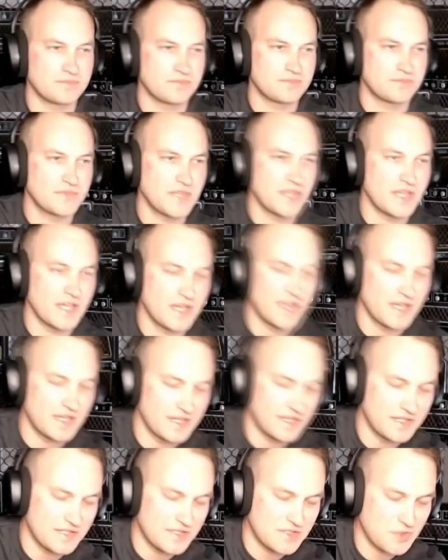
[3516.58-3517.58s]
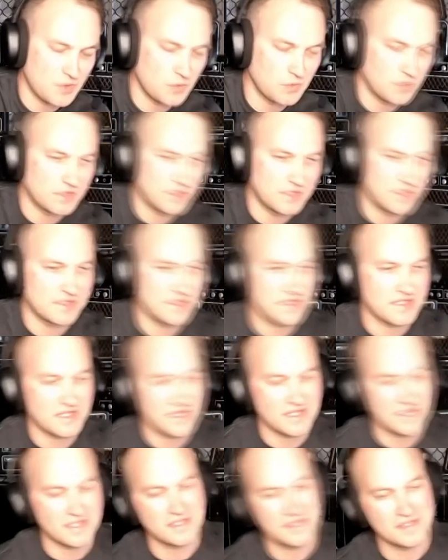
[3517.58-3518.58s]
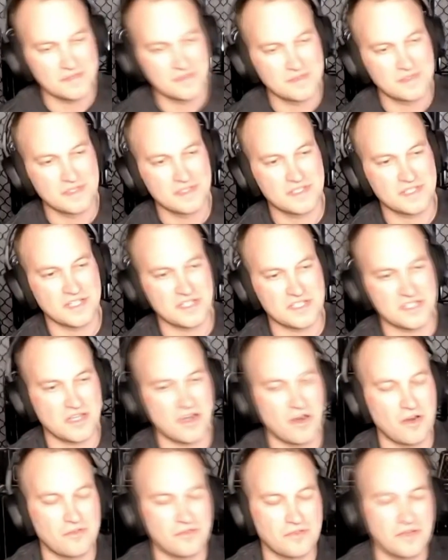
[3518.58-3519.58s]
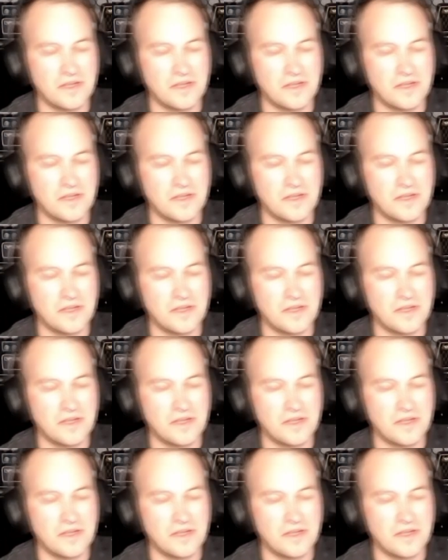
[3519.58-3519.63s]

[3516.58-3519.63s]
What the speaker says: Yeah, he's holding it in his hand. Yeah. He's got a scarf on.